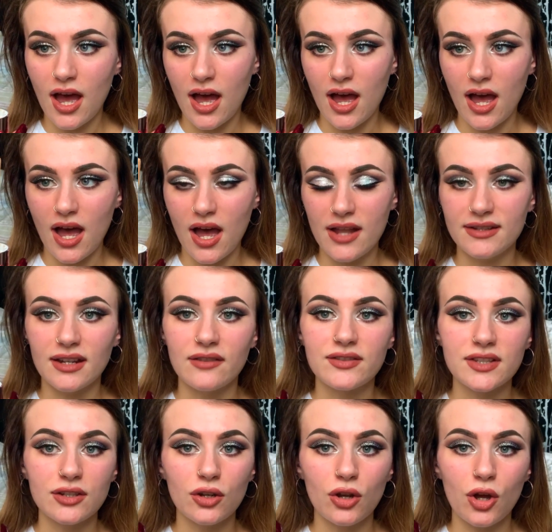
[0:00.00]
And I've
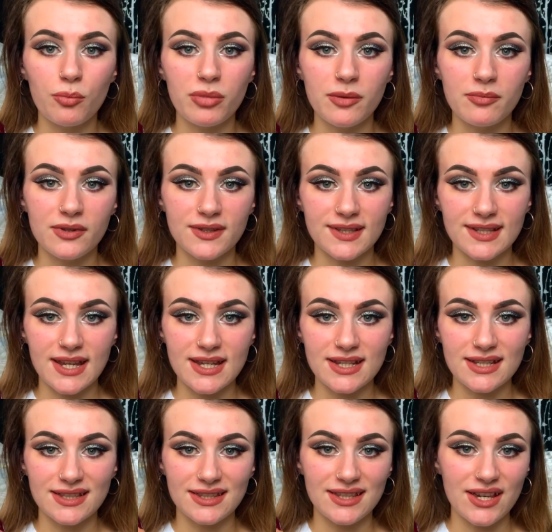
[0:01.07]
seen a lot of people
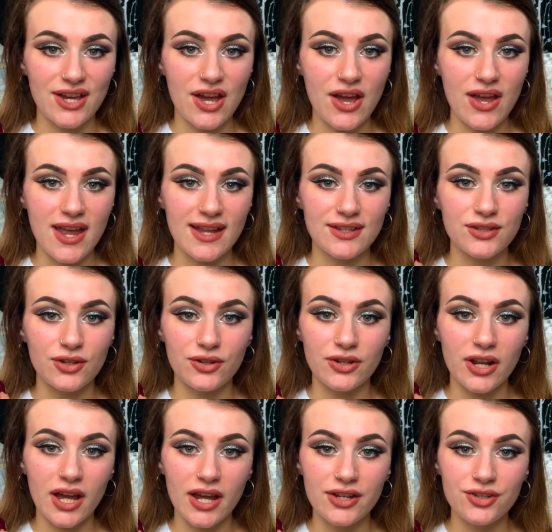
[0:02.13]
saying that it's
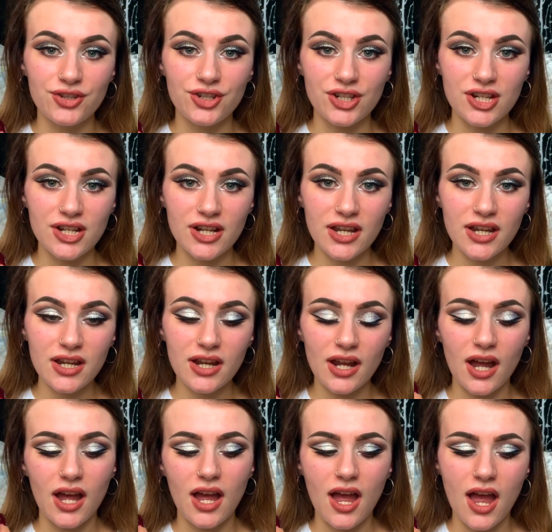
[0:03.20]

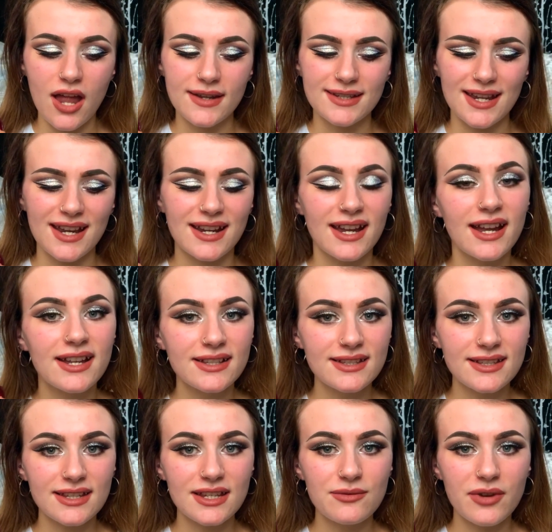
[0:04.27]
unhygienic, and I
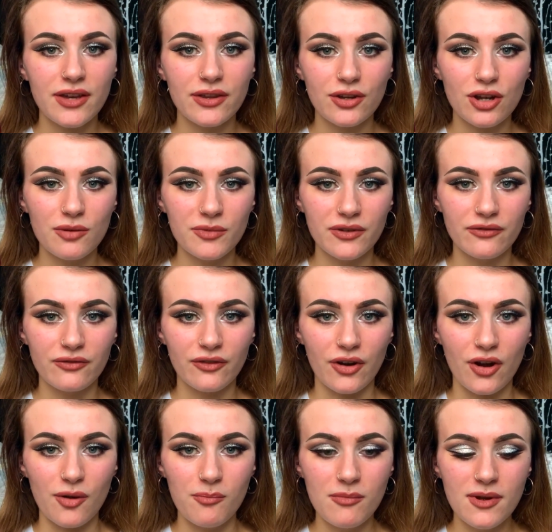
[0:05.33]
can see where they're coming
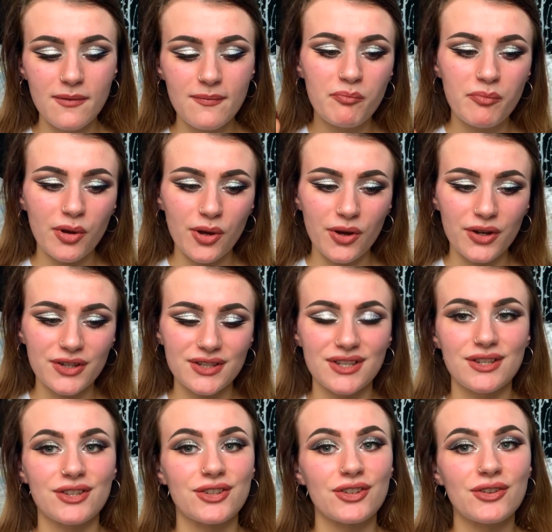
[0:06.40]
from. But
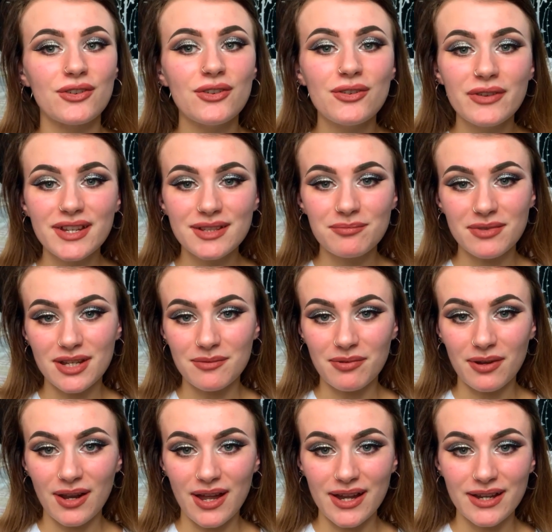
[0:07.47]
you should always be
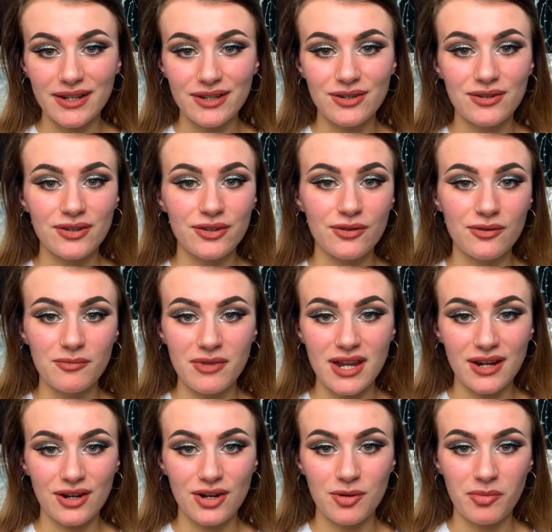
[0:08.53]
applying your
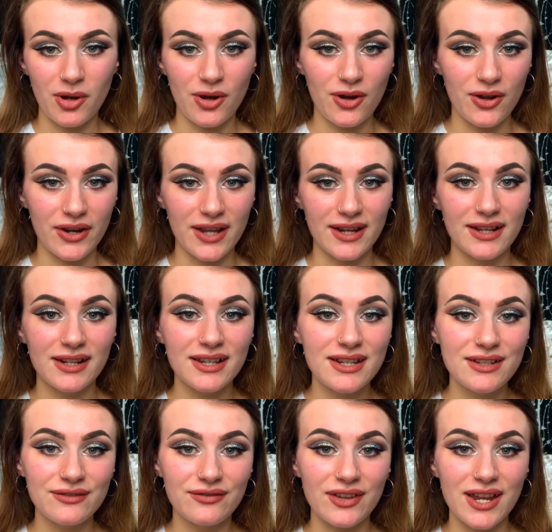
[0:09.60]
makeup on a
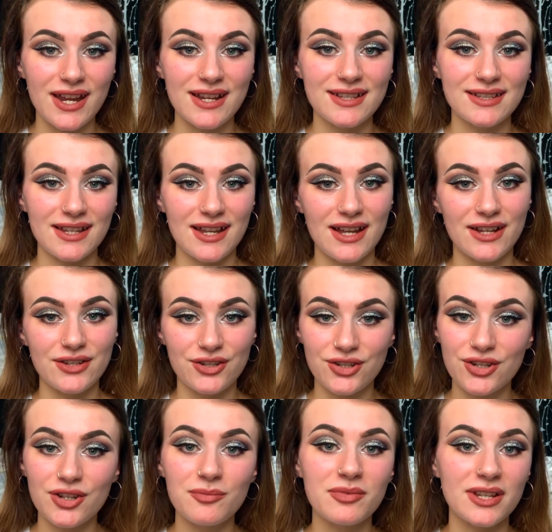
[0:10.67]
clean face, and you
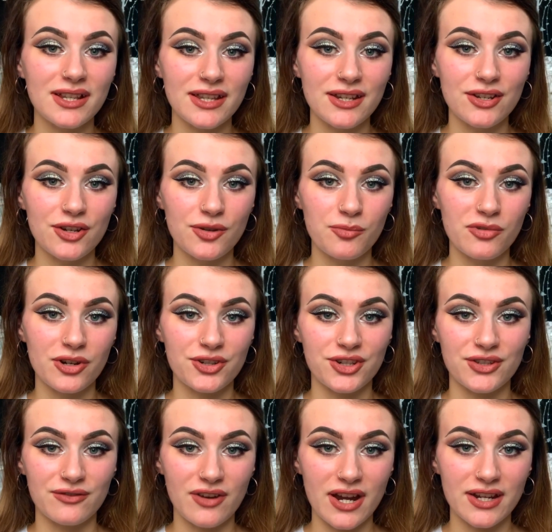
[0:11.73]
should be cleaning your
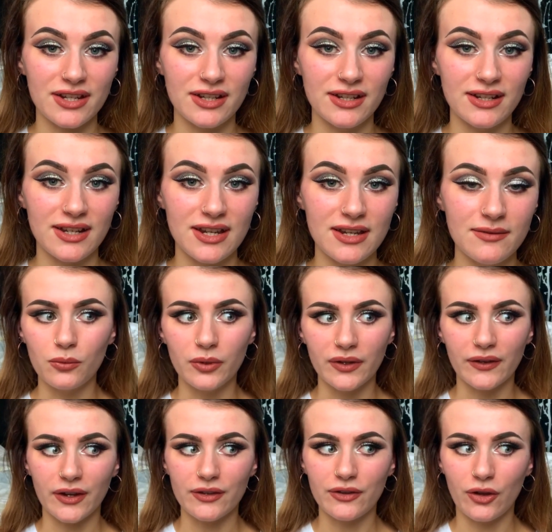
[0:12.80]
brushes regularly,
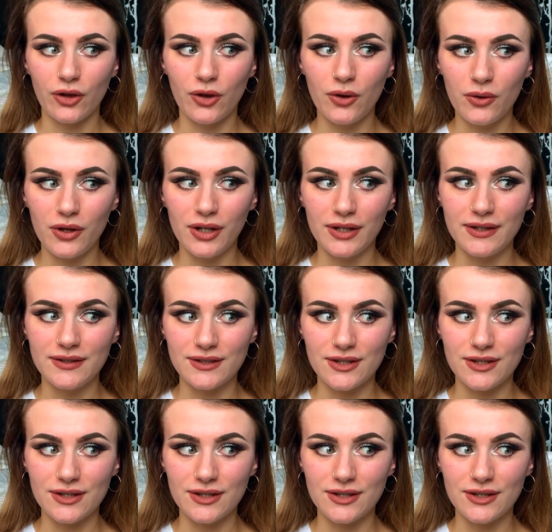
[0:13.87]
which I totally